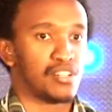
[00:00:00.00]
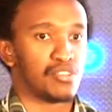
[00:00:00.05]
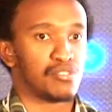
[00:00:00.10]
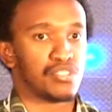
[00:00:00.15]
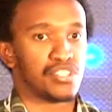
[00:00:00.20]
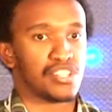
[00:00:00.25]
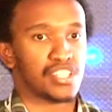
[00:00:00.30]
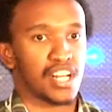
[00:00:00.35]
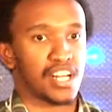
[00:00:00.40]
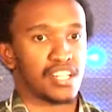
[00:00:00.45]

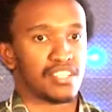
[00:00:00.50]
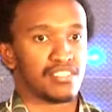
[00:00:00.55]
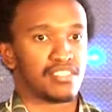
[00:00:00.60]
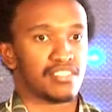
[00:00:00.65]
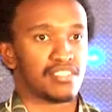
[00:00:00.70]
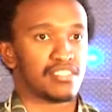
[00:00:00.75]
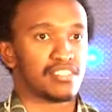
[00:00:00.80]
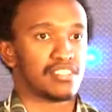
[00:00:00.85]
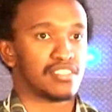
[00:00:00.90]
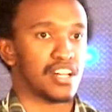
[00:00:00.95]
which
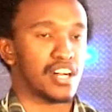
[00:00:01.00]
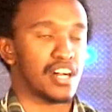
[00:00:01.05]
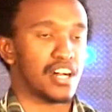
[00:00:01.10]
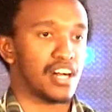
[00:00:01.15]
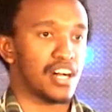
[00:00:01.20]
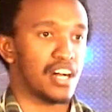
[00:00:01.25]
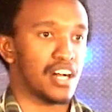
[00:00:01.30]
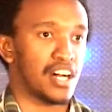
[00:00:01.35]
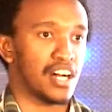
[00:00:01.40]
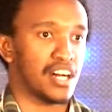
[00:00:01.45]
has
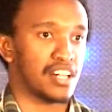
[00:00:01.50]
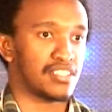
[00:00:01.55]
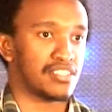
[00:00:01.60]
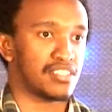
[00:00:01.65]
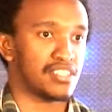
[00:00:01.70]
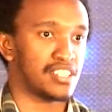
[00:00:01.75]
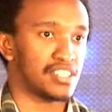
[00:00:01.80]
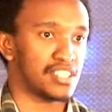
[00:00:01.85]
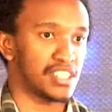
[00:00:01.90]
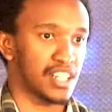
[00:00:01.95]
a
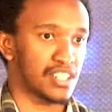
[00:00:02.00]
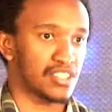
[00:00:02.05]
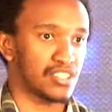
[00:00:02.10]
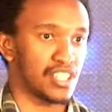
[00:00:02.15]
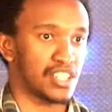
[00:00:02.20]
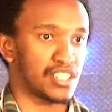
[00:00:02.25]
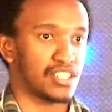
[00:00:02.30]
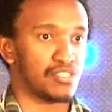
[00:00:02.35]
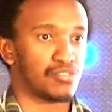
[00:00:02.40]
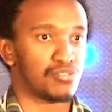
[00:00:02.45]
syntax
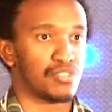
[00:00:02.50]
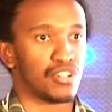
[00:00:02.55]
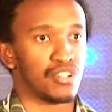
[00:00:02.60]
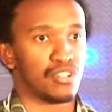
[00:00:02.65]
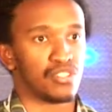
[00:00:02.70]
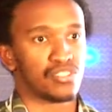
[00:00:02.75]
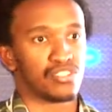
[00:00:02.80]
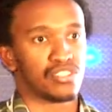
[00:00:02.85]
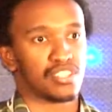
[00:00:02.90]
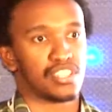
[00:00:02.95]
that it
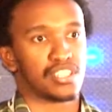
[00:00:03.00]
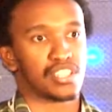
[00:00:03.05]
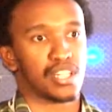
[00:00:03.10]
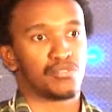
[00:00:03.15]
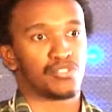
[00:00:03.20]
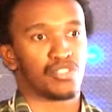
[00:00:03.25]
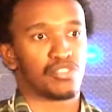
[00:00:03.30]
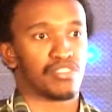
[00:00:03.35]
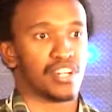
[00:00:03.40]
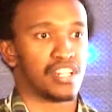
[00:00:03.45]
follows in
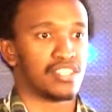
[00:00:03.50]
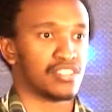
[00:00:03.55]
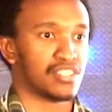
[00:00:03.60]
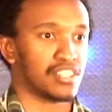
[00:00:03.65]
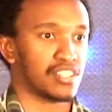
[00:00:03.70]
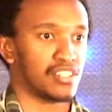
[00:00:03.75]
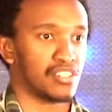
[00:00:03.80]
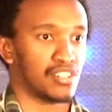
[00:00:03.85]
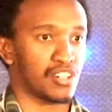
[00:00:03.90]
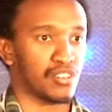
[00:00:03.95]
terms of
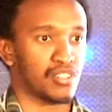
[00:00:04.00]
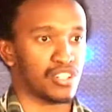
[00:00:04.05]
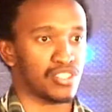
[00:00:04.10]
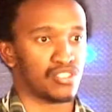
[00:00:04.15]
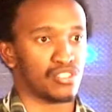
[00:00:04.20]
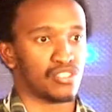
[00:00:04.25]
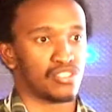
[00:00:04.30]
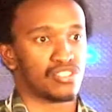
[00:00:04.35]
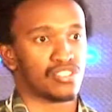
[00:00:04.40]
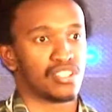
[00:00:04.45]
answering your
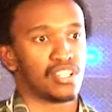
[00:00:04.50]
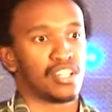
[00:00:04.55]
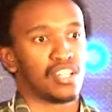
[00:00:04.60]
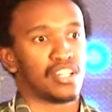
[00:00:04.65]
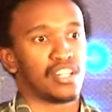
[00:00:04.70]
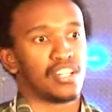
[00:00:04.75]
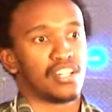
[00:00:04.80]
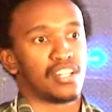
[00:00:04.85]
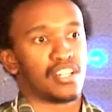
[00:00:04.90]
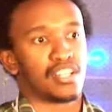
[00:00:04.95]
questions.
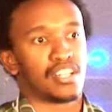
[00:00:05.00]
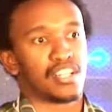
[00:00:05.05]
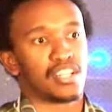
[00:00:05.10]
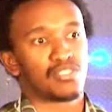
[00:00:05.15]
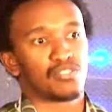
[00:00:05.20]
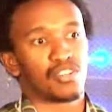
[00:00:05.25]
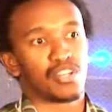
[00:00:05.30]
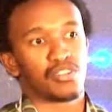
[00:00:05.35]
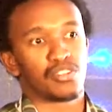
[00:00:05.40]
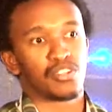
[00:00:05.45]

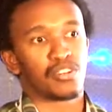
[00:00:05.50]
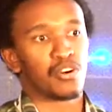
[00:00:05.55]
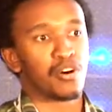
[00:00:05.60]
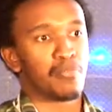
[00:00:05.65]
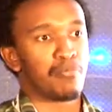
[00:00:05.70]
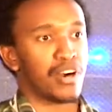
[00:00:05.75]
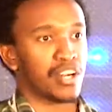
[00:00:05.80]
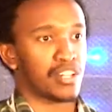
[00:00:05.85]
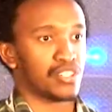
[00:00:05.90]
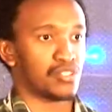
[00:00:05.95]
That's why you'd go
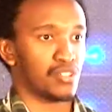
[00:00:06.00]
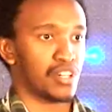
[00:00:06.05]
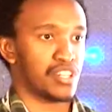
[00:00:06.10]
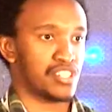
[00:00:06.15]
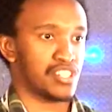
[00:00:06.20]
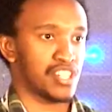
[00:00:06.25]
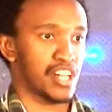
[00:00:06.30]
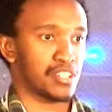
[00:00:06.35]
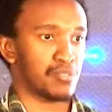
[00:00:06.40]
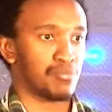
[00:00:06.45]
back to a
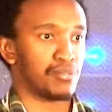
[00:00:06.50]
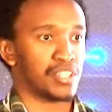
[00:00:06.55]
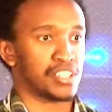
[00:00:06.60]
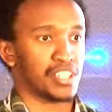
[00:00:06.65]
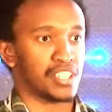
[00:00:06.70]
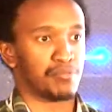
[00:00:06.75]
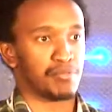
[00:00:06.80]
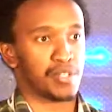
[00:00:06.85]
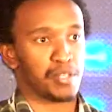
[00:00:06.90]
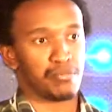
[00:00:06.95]
chatbot
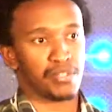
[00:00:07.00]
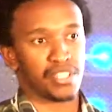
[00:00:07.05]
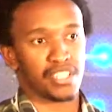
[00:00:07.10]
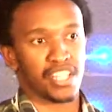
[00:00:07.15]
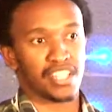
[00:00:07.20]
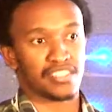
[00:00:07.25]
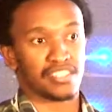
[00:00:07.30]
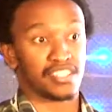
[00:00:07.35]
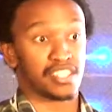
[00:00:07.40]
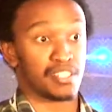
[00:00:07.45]
and maybe it
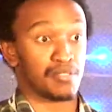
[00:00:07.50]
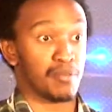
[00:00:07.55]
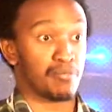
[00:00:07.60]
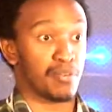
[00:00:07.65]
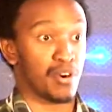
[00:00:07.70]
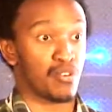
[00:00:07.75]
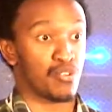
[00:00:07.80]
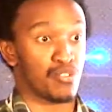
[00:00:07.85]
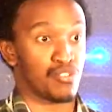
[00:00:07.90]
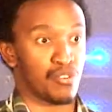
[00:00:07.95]
doesn't
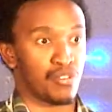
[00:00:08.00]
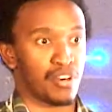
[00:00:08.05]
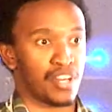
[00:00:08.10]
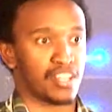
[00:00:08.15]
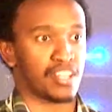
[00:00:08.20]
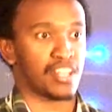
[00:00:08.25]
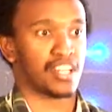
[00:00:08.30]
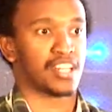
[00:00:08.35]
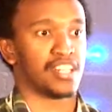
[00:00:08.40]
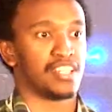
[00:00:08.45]
remember who you
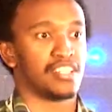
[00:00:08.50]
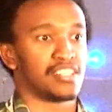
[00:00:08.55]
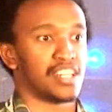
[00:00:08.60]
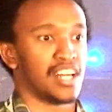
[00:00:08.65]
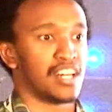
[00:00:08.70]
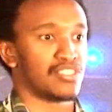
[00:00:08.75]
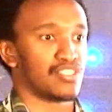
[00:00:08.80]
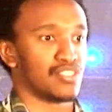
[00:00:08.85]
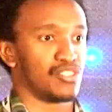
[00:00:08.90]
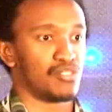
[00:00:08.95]
are. Again, it
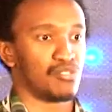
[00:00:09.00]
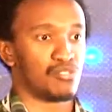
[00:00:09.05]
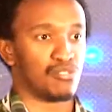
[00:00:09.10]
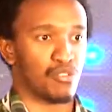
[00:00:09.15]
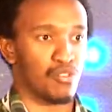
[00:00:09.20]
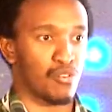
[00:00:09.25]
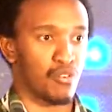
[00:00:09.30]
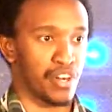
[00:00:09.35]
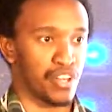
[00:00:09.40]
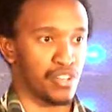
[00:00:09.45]
asks you,
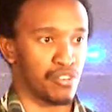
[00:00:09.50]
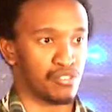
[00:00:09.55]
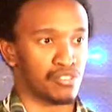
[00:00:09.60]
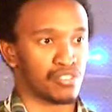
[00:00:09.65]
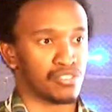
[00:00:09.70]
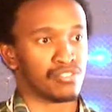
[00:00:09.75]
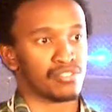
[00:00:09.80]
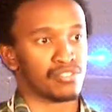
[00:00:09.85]
who are you?